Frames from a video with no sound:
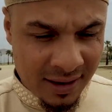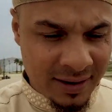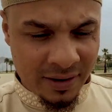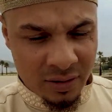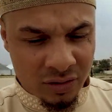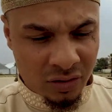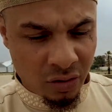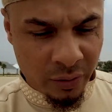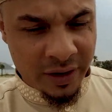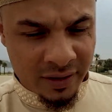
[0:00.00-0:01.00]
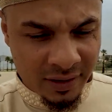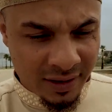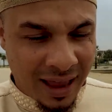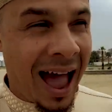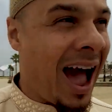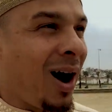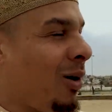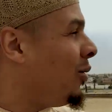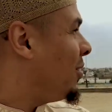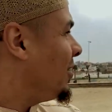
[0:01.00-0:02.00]
and there's tourists,
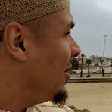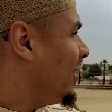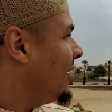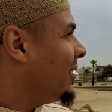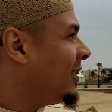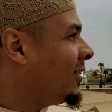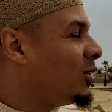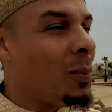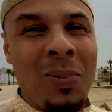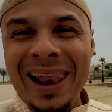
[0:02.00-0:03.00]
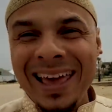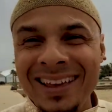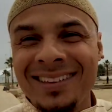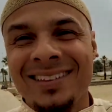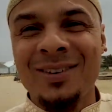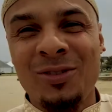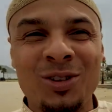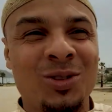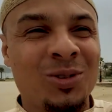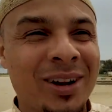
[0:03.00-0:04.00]
how the place
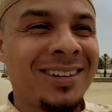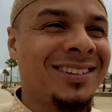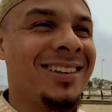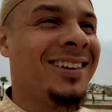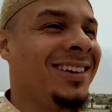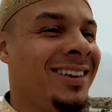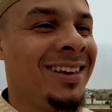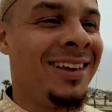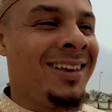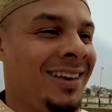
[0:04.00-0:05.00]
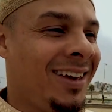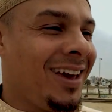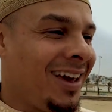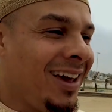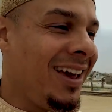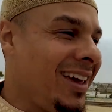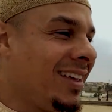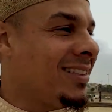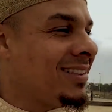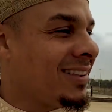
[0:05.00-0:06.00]
for the tourist uh,
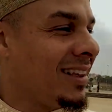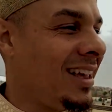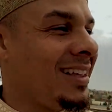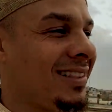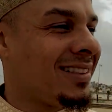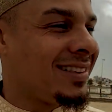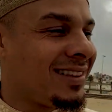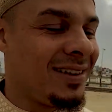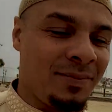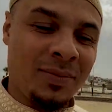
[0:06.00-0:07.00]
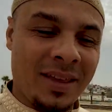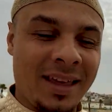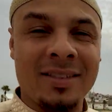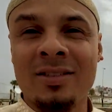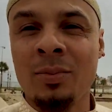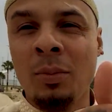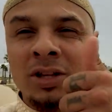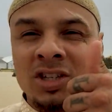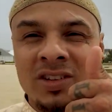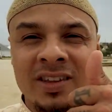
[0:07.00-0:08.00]
it's it's it's
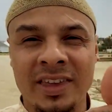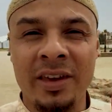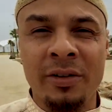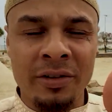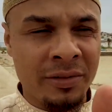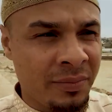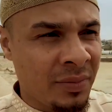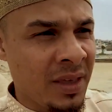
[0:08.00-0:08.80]
much secure